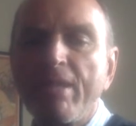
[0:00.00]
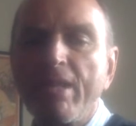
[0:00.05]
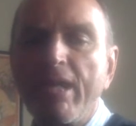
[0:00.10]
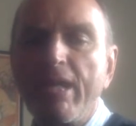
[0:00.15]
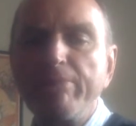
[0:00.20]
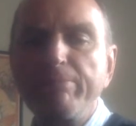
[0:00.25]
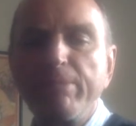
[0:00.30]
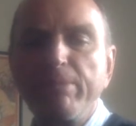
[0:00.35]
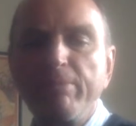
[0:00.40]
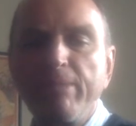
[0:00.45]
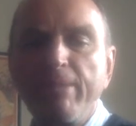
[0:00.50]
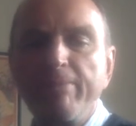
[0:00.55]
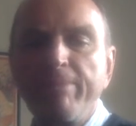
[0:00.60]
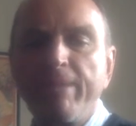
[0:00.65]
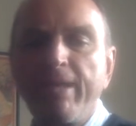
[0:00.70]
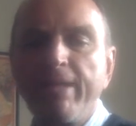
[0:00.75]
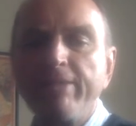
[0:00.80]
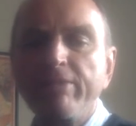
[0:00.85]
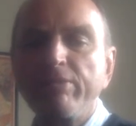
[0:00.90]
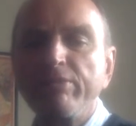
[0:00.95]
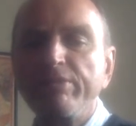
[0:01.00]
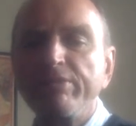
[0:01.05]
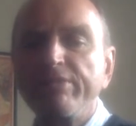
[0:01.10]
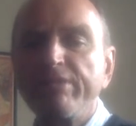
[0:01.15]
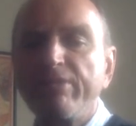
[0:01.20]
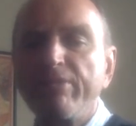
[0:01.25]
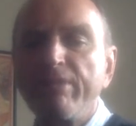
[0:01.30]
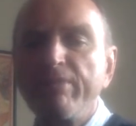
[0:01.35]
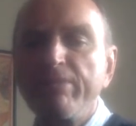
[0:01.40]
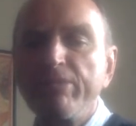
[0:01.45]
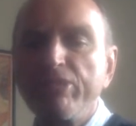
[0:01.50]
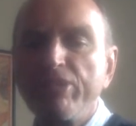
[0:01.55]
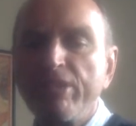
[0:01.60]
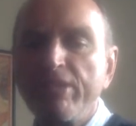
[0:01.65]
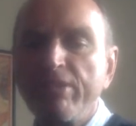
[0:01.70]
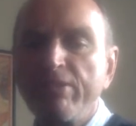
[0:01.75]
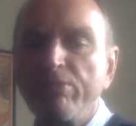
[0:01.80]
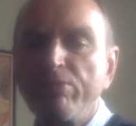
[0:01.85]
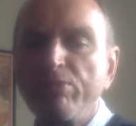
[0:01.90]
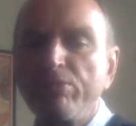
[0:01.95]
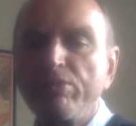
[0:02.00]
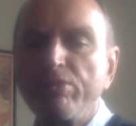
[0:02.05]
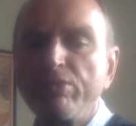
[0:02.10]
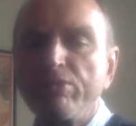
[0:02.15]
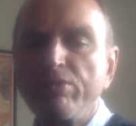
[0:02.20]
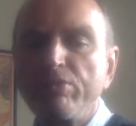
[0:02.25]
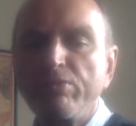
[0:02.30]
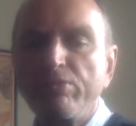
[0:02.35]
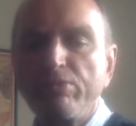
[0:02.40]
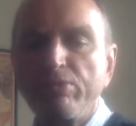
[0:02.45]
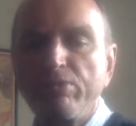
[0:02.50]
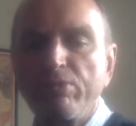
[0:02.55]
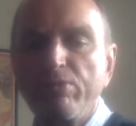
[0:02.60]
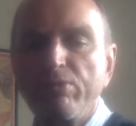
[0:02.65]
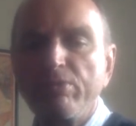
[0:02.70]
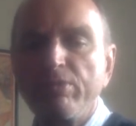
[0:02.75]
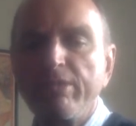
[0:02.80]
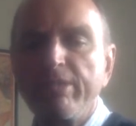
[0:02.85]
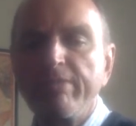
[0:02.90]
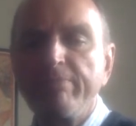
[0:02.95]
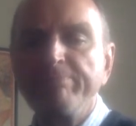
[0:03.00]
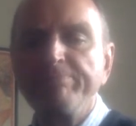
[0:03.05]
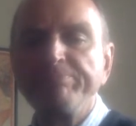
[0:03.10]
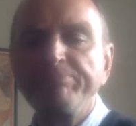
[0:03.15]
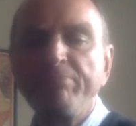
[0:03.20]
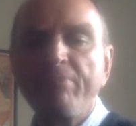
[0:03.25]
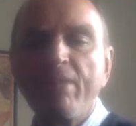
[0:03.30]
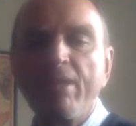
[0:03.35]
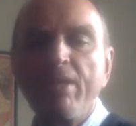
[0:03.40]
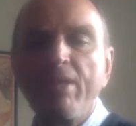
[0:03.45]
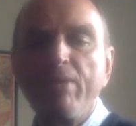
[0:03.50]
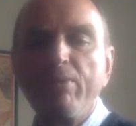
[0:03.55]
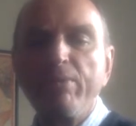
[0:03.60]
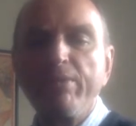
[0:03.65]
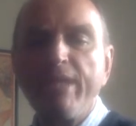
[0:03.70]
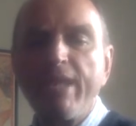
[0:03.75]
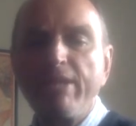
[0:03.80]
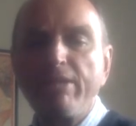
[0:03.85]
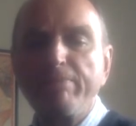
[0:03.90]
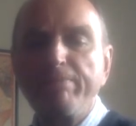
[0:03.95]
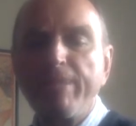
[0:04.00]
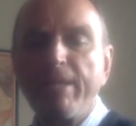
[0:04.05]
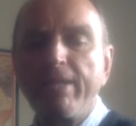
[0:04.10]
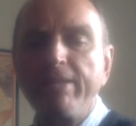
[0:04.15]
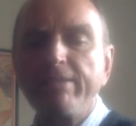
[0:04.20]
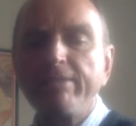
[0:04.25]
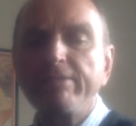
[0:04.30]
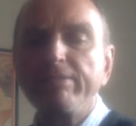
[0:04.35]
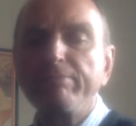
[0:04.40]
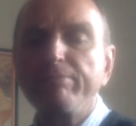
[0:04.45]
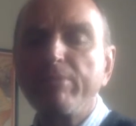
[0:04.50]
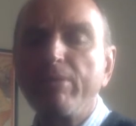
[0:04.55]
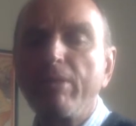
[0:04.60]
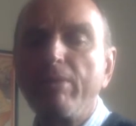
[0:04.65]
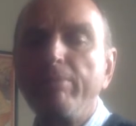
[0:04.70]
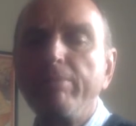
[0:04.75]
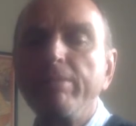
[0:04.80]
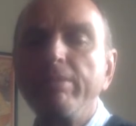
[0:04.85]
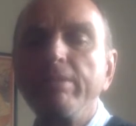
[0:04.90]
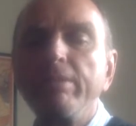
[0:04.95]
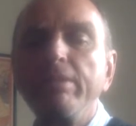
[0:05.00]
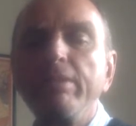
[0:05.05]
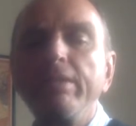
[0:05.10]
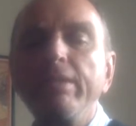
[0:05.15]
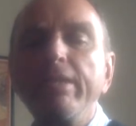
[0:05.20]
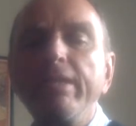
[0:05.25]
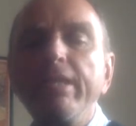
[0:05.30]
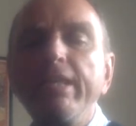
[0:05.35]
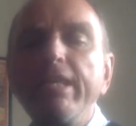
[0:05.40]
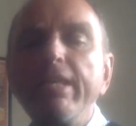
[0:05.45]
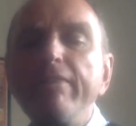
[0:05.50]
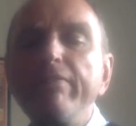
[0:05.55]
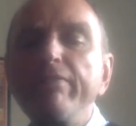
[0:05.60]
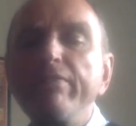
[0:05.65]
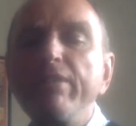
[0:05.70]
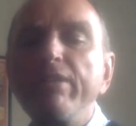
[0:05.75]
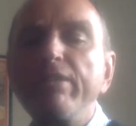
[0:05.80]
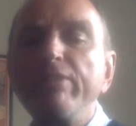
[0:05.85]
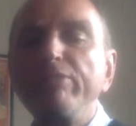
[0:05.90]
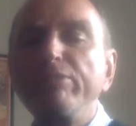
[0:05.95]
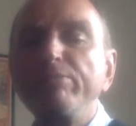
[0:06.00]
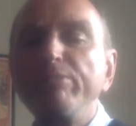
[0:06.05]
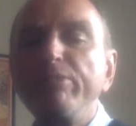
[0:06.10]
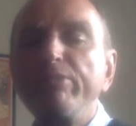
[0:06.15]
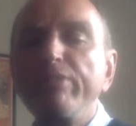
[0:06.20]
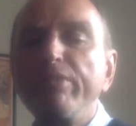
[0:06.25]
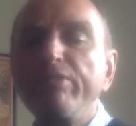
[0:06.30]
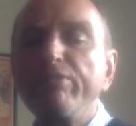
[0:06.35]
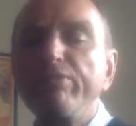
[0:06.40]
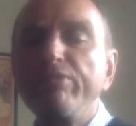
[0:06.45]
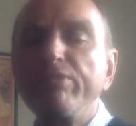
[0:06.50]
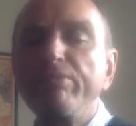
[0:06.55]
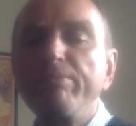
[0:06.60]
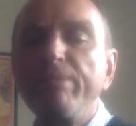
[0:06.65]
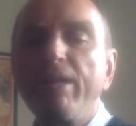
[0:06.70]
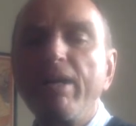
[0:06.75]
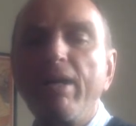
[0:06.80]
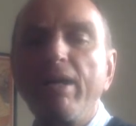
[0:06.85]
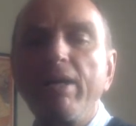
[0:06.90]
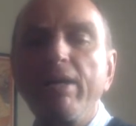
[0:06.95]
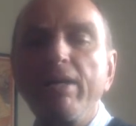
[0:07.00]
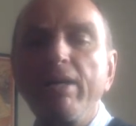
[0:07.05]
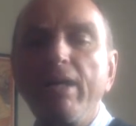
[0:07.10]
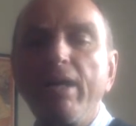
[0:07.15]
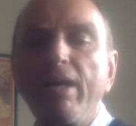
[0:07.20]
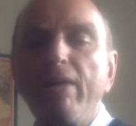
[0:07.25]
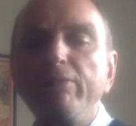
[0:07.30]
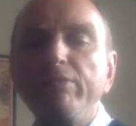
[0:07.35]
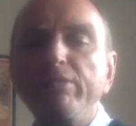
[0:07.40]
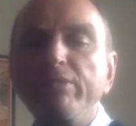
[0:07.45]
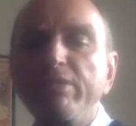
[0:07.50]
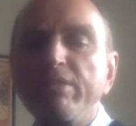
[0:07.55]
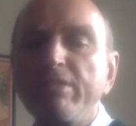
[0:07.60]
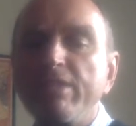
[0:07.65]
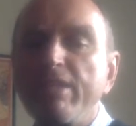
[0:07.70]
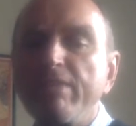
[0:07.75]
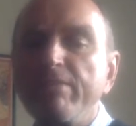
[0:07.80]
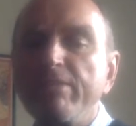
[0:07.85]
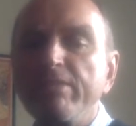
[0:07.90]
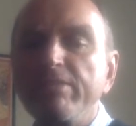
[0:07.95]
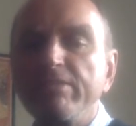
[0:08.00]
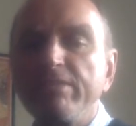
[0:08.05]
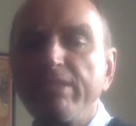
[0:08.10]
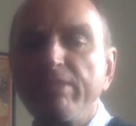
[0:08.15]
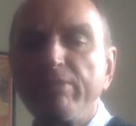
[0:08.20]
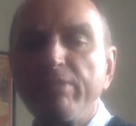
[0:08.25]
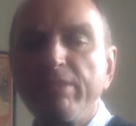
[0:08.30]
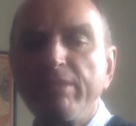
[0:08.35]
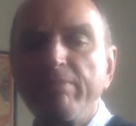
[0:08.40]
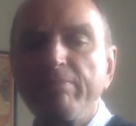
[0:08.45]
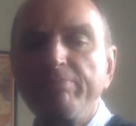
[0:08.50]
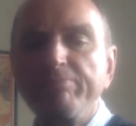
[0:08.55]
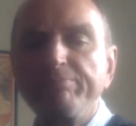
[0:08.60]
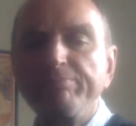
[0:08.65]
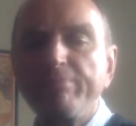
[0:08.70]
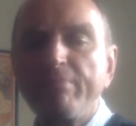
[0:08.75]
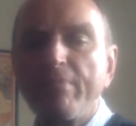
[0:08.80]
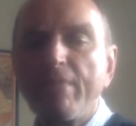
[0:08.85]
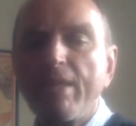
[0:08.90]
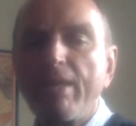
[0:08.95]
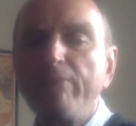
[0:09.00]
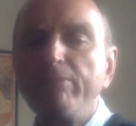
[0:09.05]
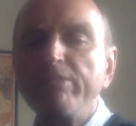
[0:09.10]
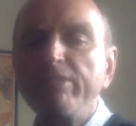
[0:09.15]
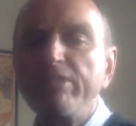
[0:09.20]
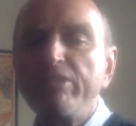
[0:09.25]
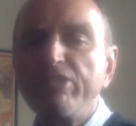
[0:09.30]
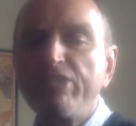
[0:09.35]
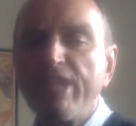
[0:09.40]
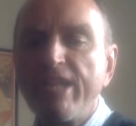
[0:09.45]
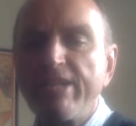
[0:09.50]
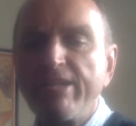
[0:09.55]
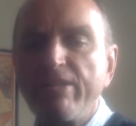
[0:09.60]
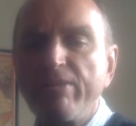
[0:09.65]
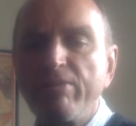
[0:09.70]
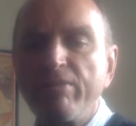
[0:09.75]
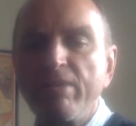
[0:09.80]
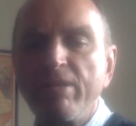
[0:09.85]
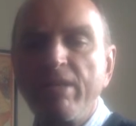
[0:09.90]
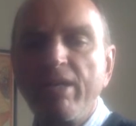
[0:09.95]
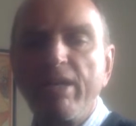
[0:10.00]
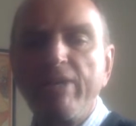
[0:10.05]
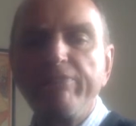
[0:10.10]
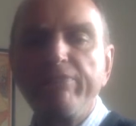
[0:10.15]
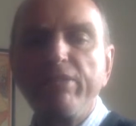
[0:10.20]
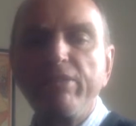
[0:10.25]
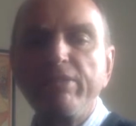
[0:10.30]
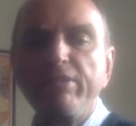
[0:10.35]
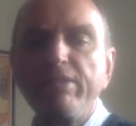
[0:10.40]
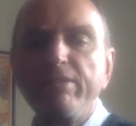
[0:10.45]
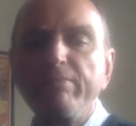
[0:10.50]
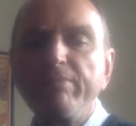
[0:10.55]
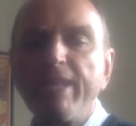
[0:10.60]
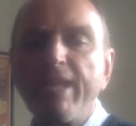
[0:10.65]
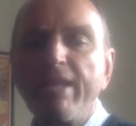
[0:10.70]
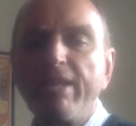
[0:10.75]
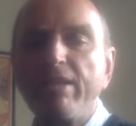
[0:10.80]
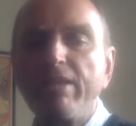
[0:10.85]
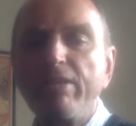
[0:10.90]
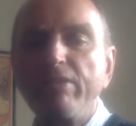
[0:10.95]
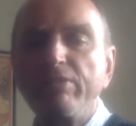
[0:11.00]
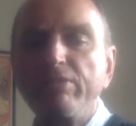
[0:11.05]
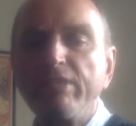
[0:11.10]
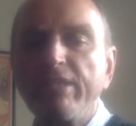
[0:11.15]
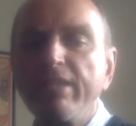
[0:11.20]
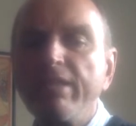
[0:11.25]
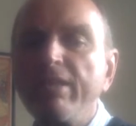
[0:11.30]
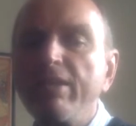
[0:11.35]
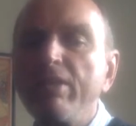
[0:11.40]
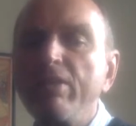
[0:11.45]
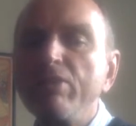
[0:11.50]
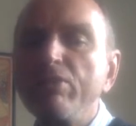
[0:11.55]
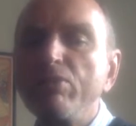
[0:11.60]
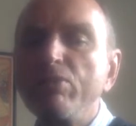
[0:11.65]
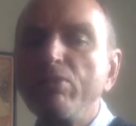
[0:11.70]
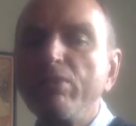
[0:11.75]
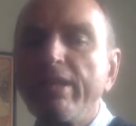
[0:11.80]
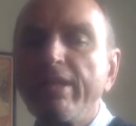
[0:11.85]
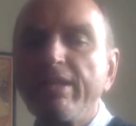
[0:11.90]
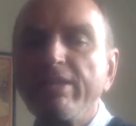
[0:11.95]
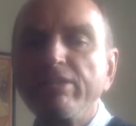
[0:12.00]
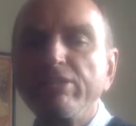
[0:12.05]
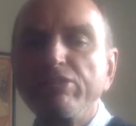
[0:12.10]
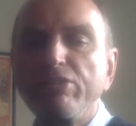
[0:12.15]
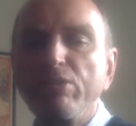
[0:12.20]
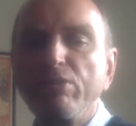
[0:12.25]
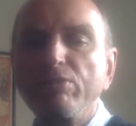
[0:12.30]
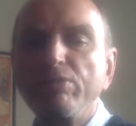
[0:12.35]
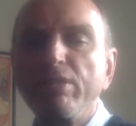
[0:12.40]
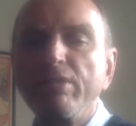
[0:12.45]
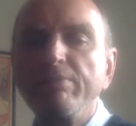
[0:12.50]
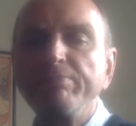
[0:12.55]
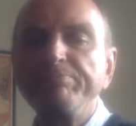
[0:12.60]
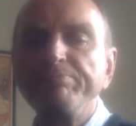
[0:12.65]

I put my pint on the cigarette machine in order to talk to him, without a pint as a prop. Even though he was moving through the bar, I was determined to stick with him. I was his shadow. I followed him that closely, talking at his shoulder.